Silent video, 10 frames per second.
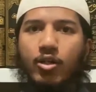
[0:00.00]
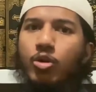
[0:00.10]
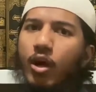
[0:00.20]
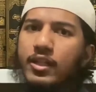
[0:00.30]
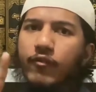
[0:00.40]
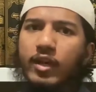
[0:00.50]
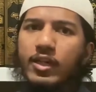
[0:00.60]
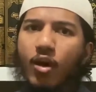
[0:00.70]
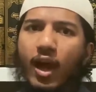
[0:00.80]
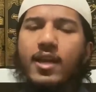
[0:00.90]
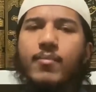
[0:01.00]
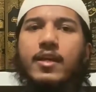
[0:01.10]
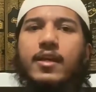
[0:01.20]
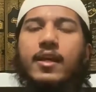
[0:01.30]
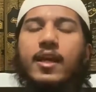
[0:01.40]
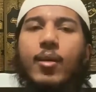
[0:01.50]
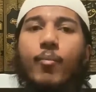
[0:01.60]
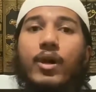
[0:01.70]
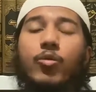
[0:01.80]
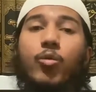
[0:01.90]
Do not defeat your enemy,
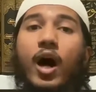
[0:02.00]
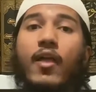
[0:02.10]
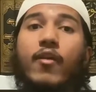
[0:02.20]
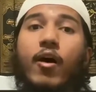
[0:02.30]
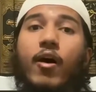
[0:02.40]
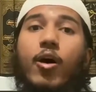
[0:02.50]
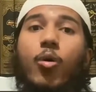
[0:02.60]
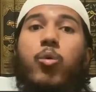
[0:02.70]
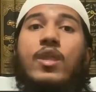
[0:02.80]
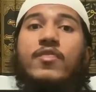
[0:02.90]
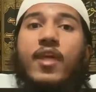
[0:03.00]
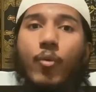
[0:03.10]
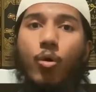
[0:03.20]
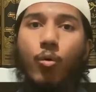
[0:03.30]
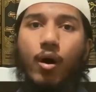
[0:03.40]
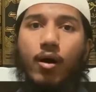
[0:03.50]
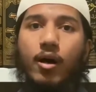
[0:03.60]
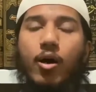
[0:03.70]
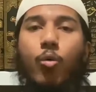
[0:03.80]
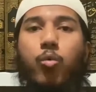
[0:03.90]
but rather win them over.
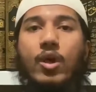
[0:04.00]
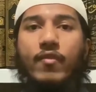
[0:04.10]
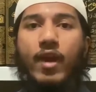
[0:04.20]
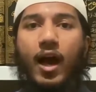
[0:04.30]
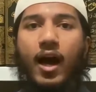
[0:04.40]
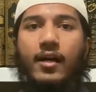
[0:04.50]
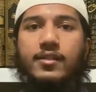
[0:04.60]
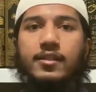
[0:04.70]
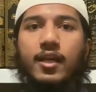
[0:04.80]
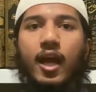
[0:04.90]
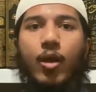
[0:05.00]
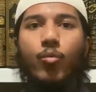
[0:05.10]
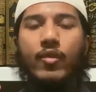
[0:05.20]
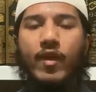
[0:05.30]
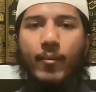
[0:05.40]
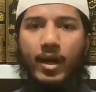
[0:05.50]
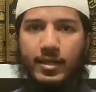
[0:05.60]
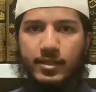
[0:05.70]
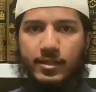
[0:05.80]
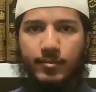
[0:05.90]
Win their hearts and win their
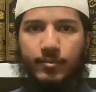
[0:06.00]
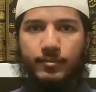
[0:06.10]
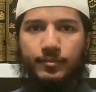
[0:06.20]
minds.